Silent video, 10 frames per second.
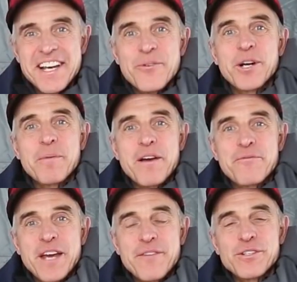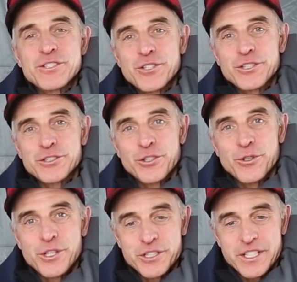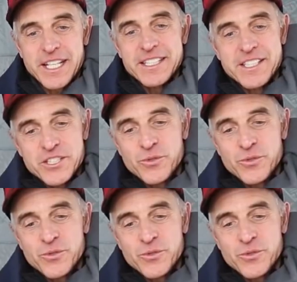one of my favorite search lures is the